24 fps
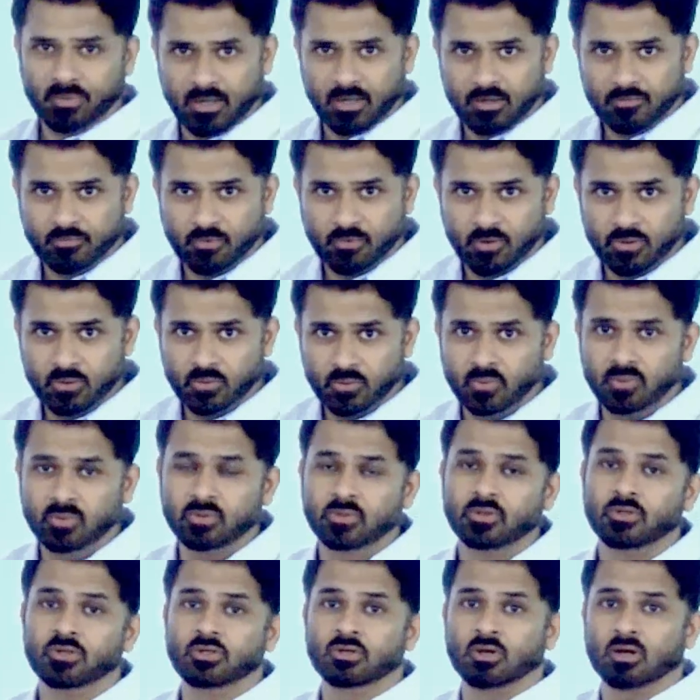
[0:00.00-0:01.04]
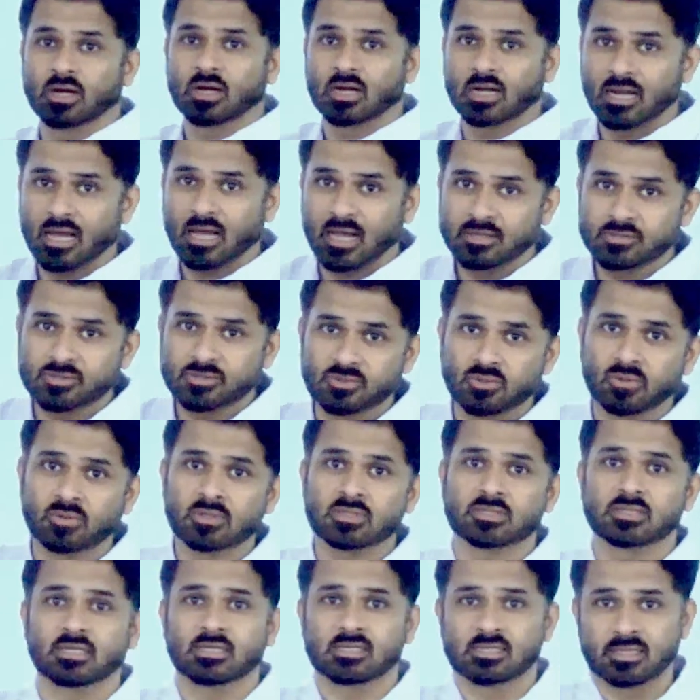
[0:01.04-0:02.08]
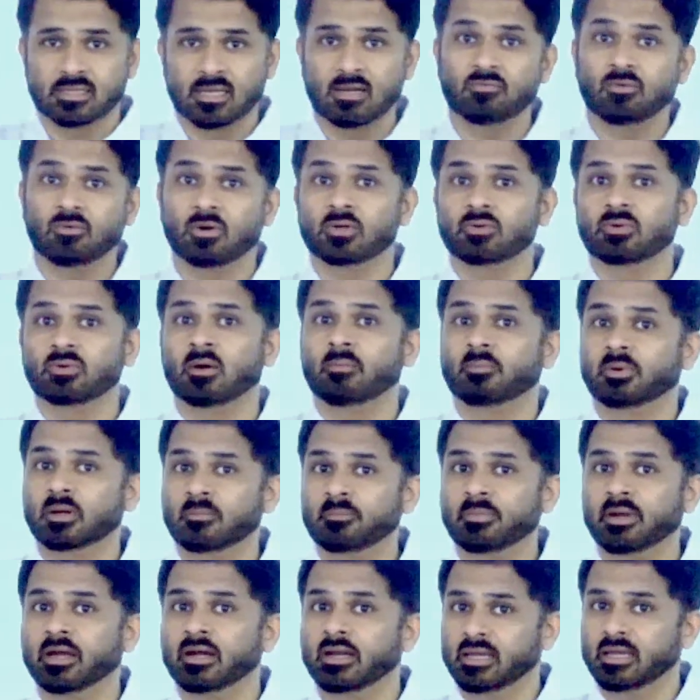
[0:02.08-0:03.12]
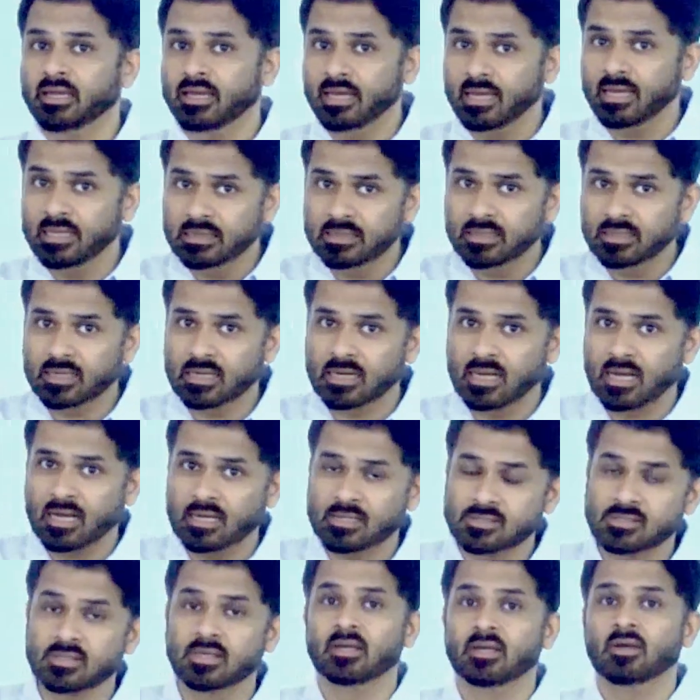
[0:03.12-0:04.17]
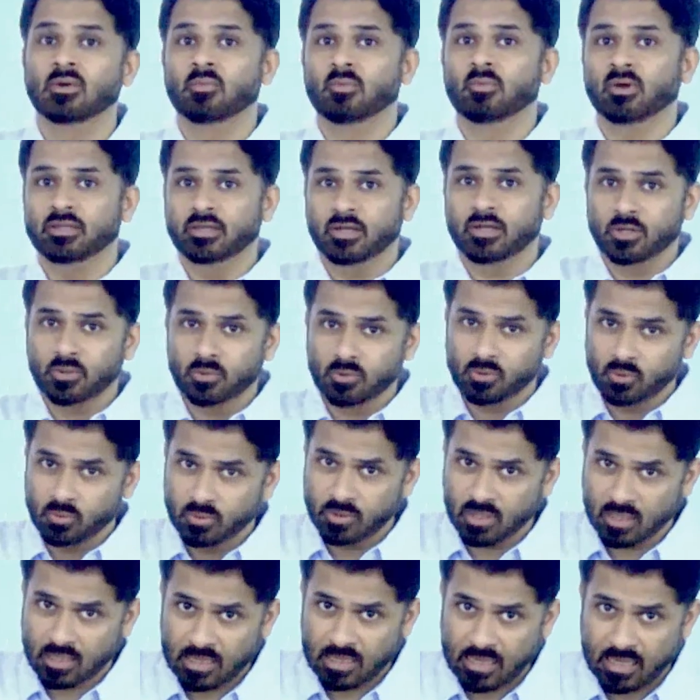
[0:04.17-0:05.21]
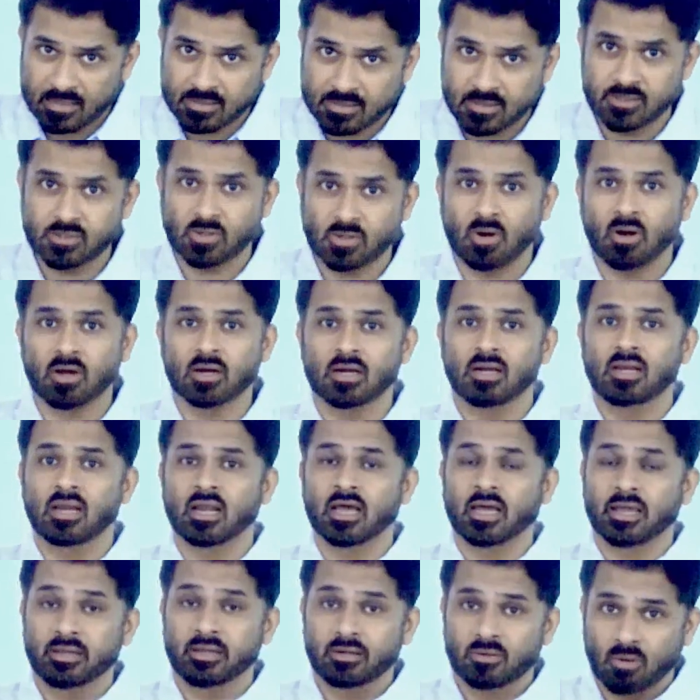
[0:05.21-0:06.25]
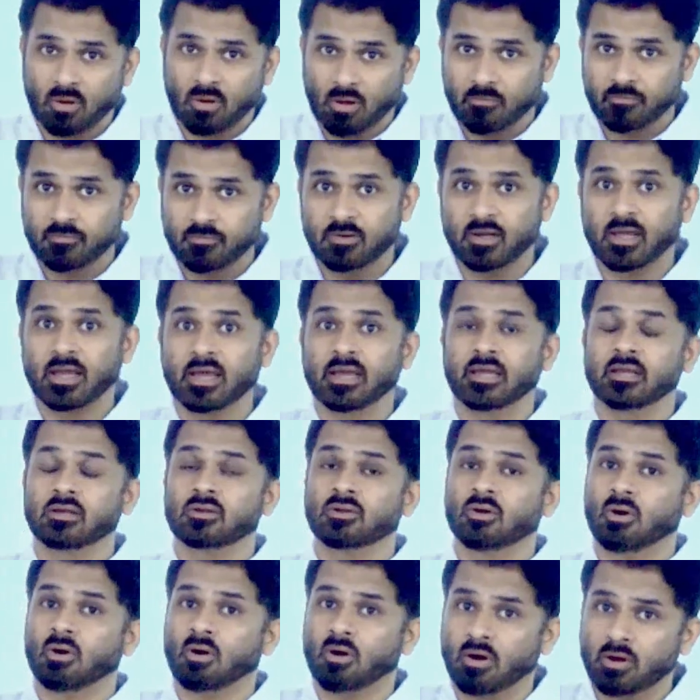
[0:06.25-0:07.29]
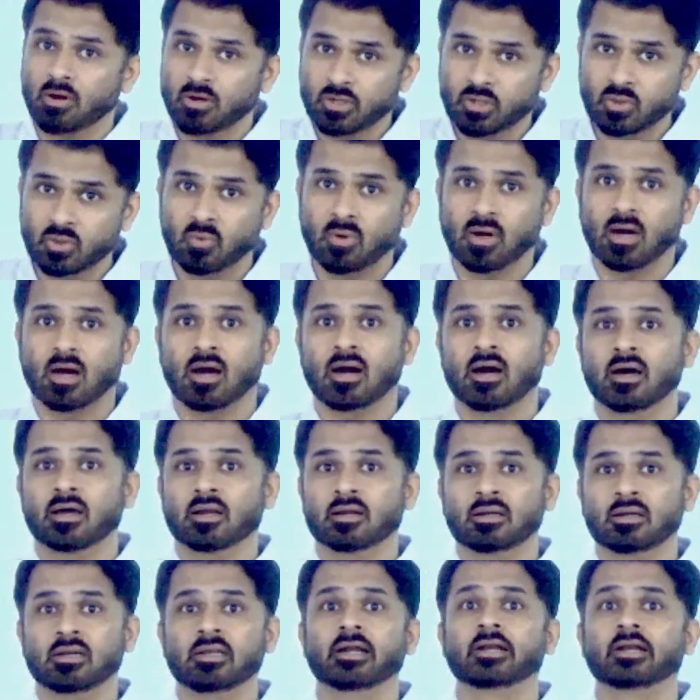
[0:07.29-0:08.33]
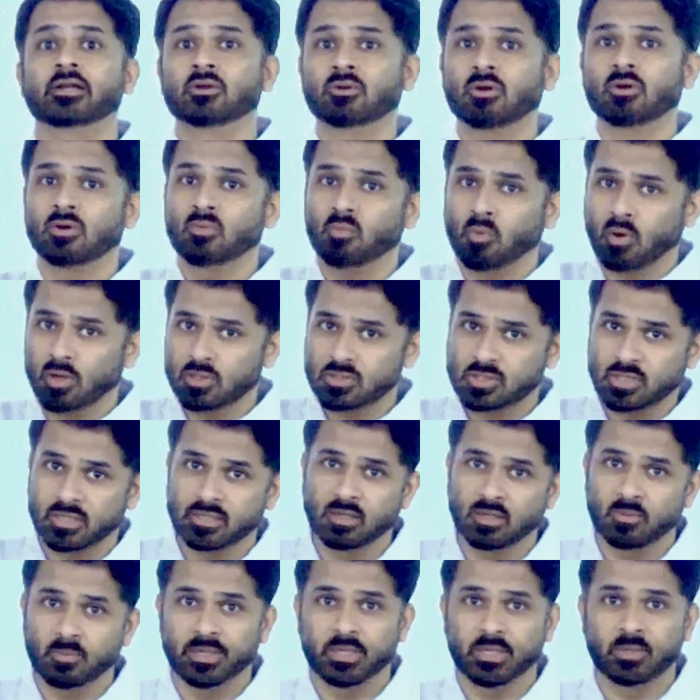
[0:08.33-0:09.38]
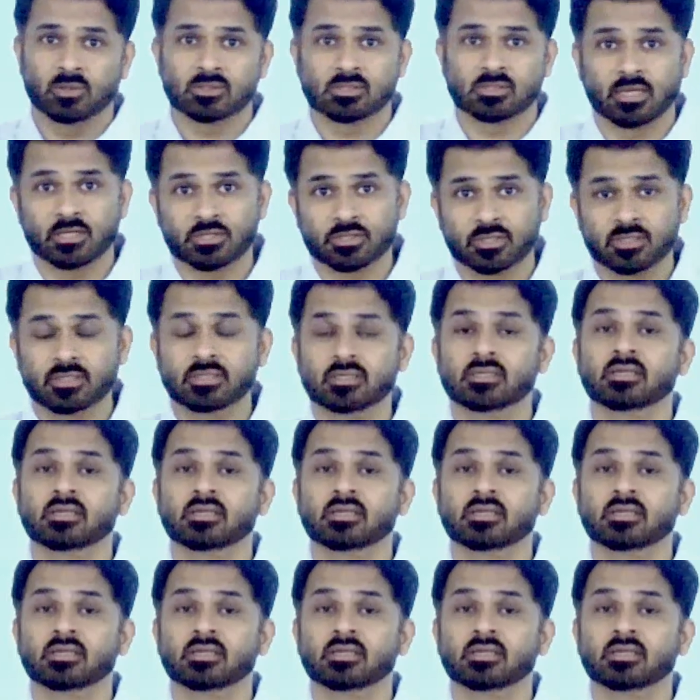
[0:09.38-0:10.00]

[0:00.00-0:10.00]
for you. Your class notes itself, what you are preparing in the class, whether you do the classes online, offline, or you are later on watching the video session,